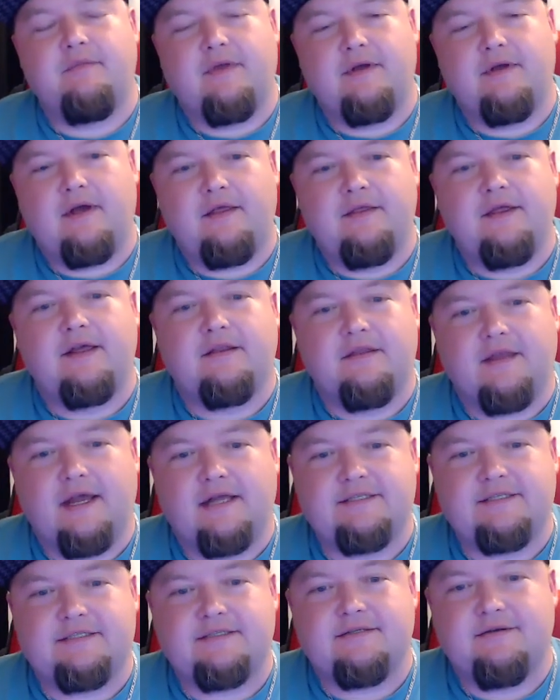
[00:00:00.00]
And I think
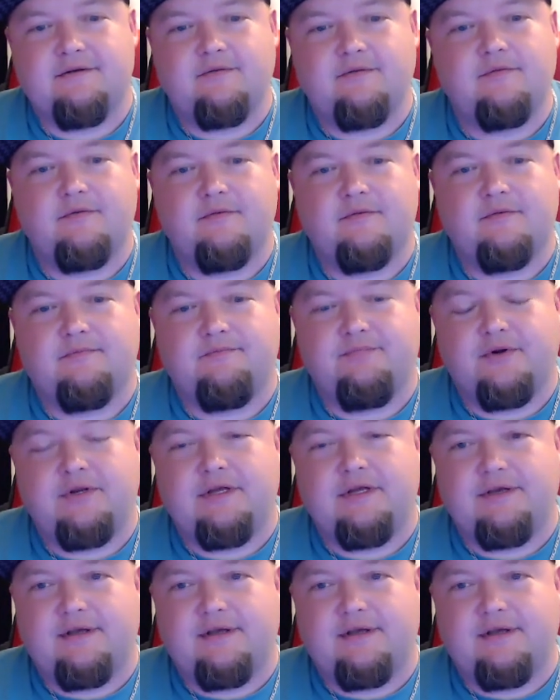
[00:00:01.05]
that's pretty